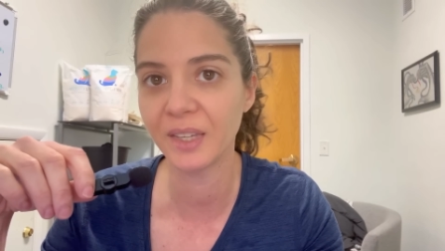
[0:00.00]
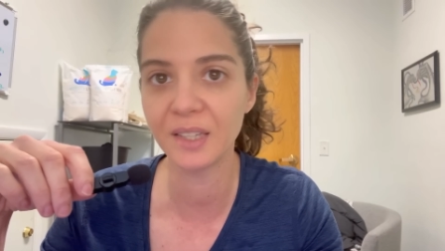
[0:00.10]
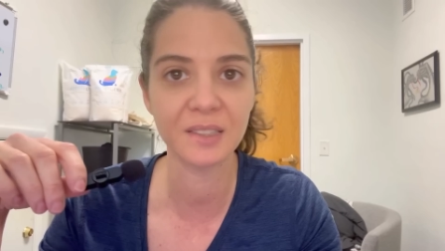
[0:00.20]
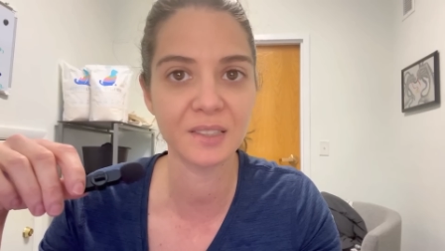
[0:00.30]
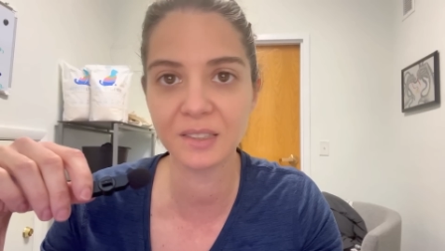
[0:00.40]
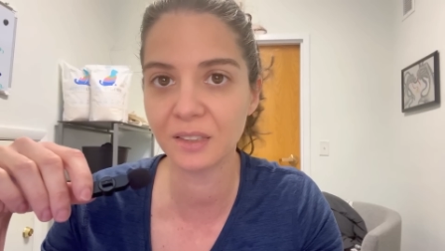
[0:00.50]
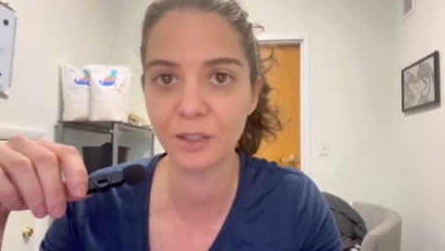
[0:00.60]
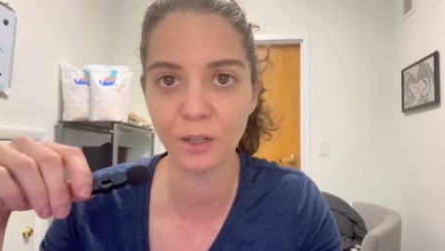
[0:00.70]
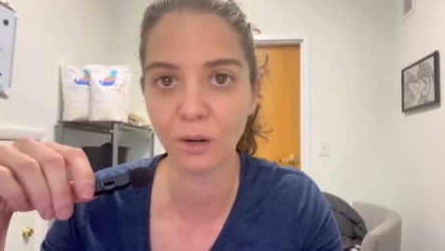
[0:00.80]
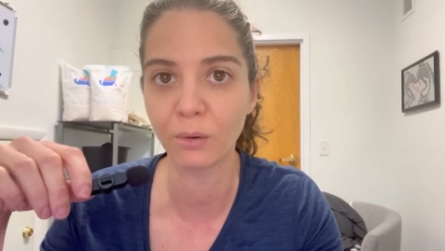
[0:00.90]
it's
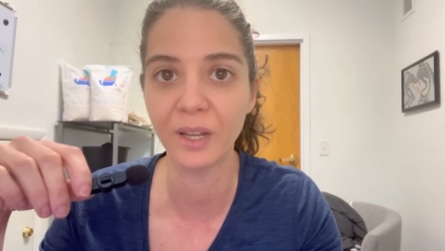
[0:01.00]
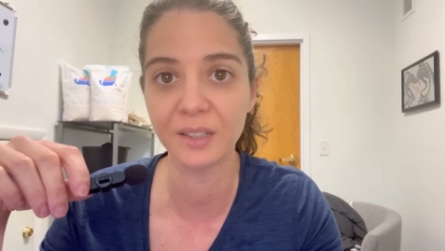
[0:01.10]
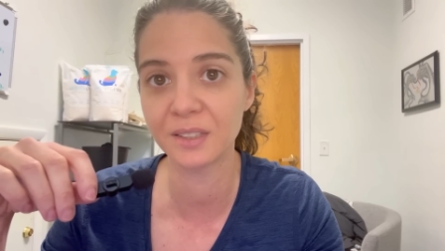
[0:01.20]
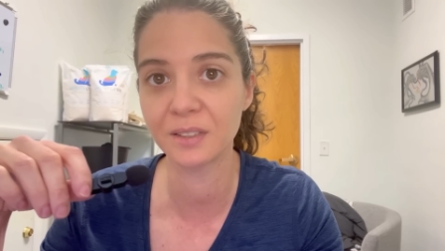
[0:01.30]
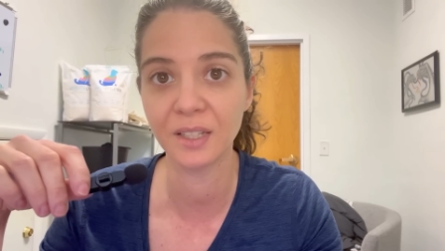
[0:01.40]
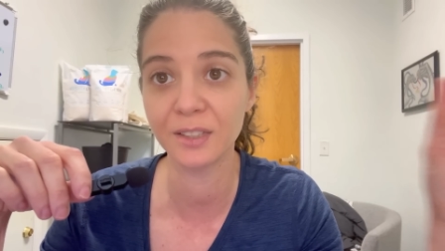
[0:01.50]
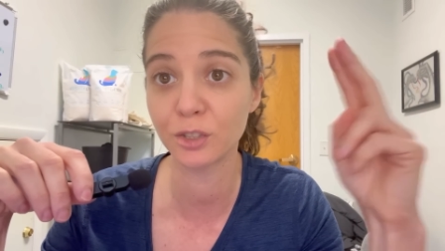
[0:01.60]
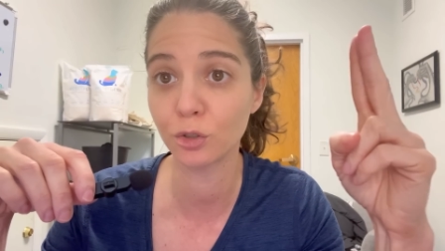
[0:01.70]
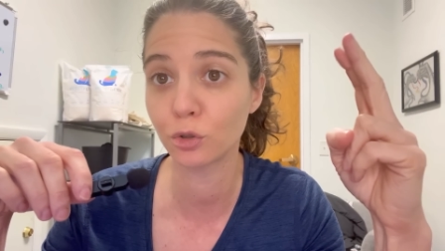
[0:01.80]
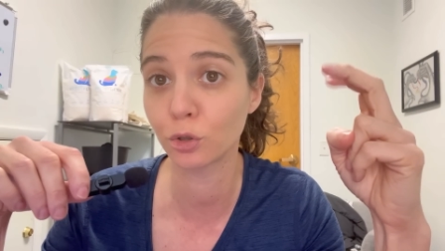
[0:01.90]
you know, it's
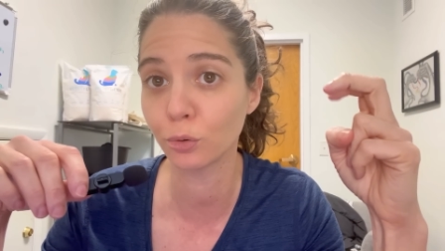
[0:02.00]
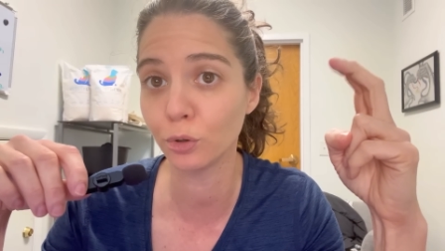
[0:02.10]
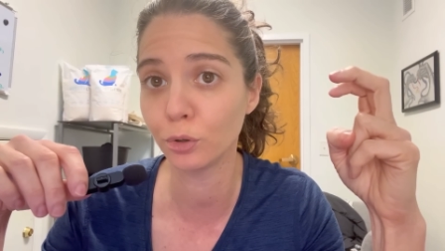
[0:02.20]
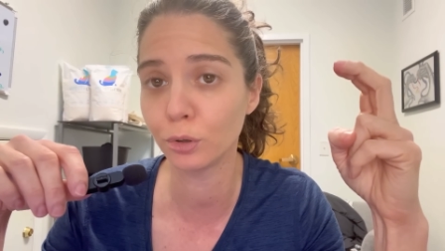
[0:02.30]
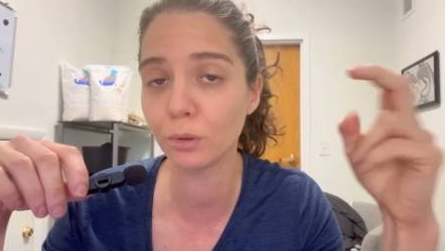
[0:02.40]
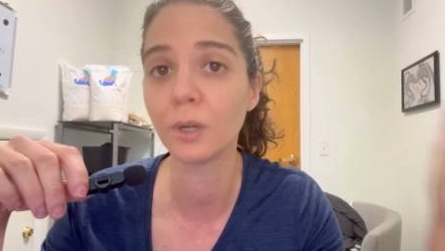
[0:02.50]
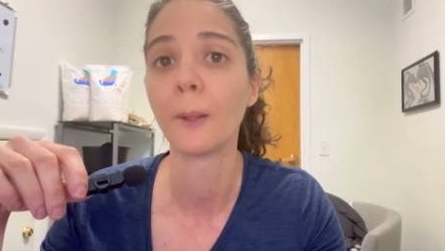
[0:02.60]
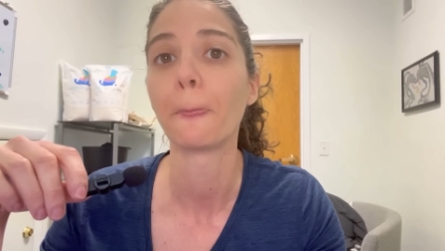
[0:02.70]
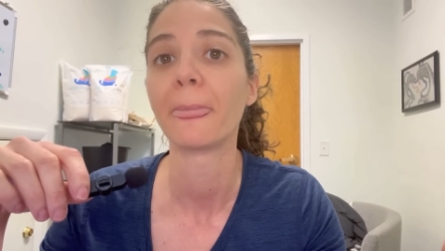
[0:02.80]
it's true.